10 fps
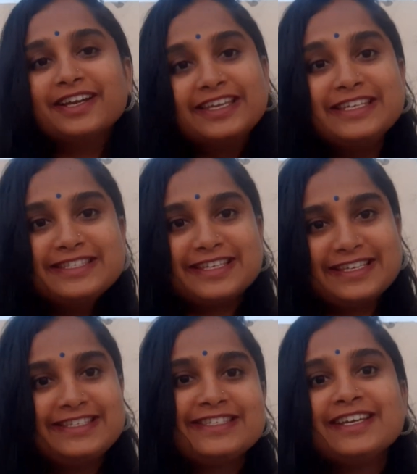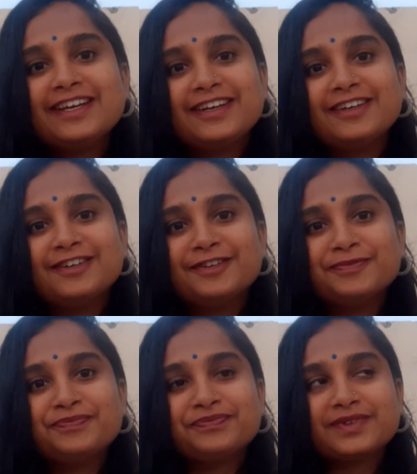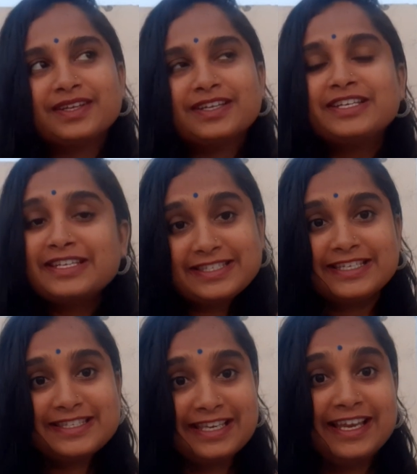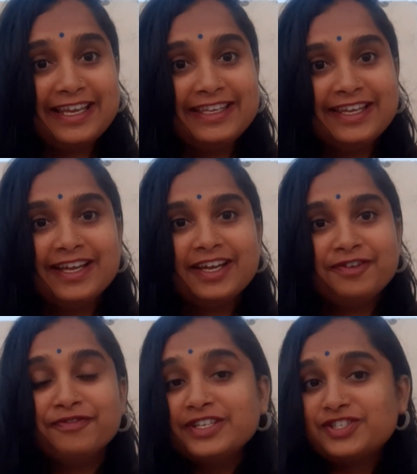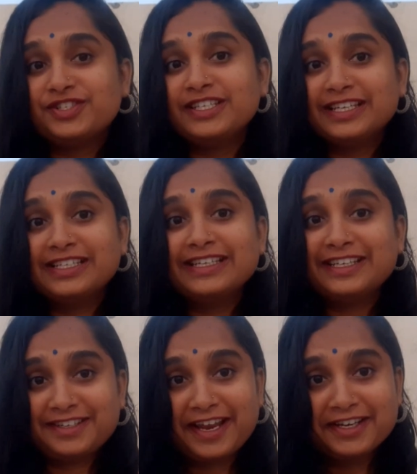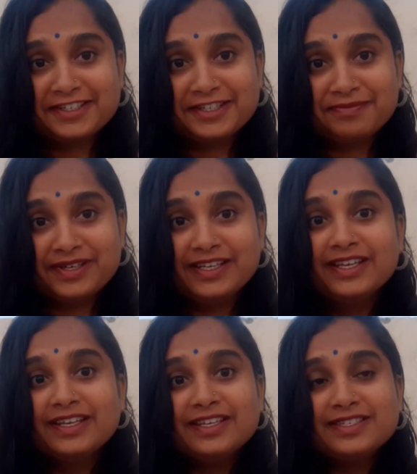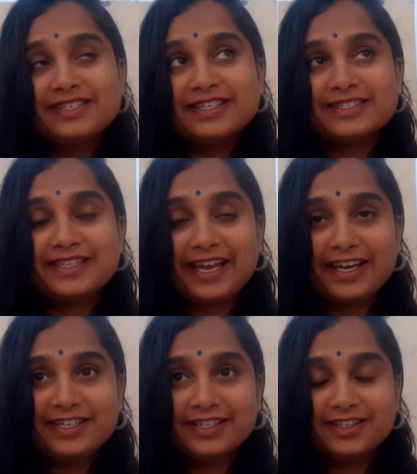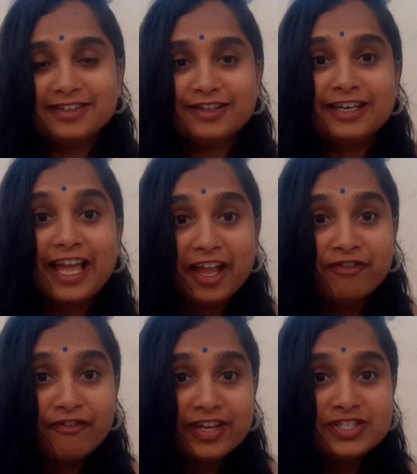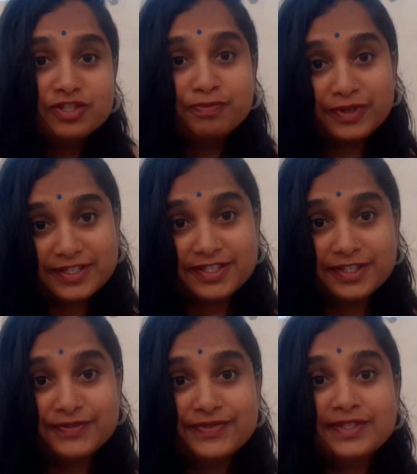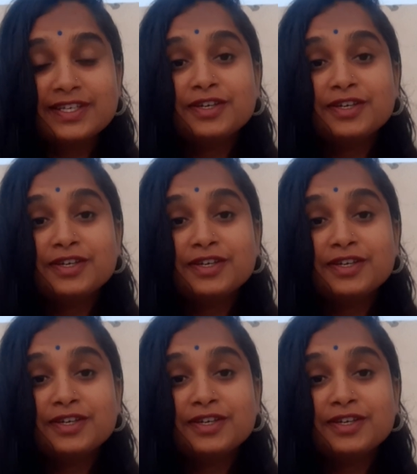he says a line, and which really attracted me. He says that language preserves